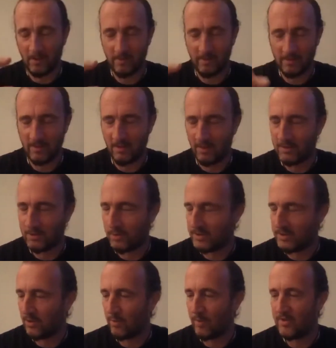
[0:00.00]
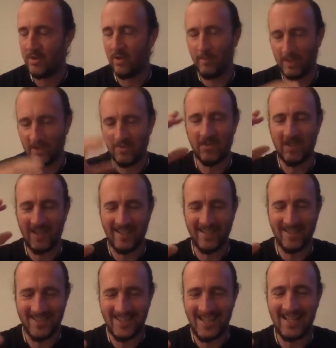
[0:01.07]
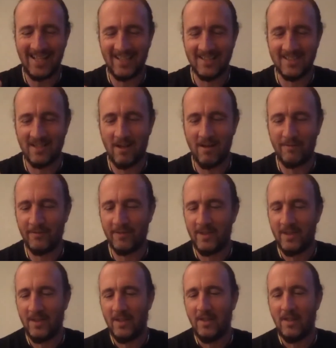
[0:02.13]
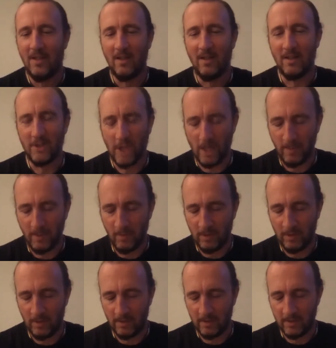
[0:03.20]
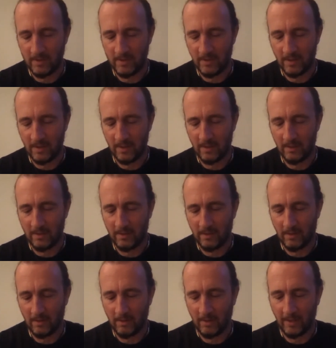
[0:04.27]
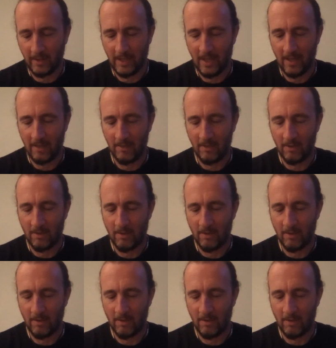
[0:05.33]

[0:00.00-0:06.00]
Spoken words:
to answer your question, I'm interested in stacking stuff. Like Jamie Will is, looking at a lot.